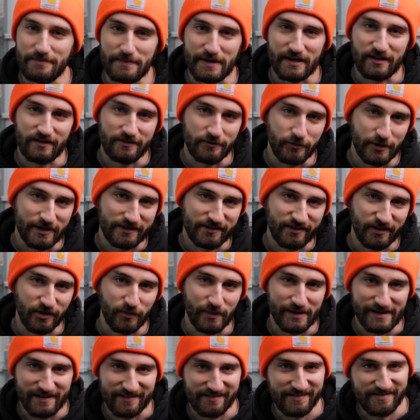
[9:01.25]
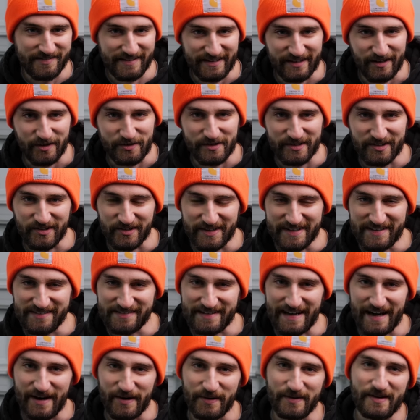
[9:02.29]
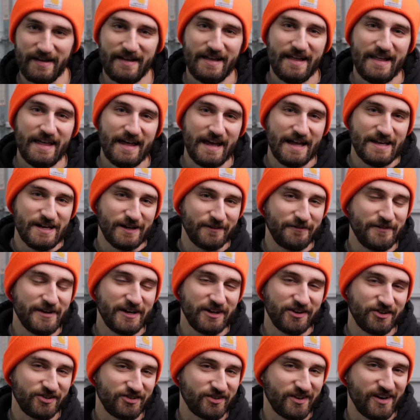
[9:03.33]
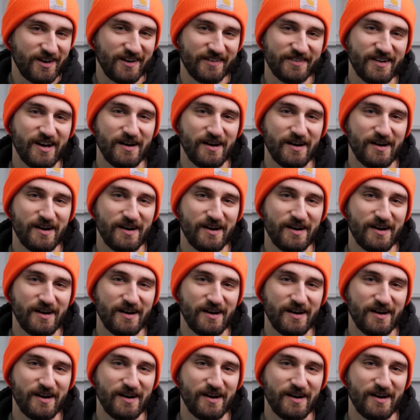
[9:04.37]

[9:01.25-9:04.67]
the middle of winter when it's 0 degrees out and your fingers are all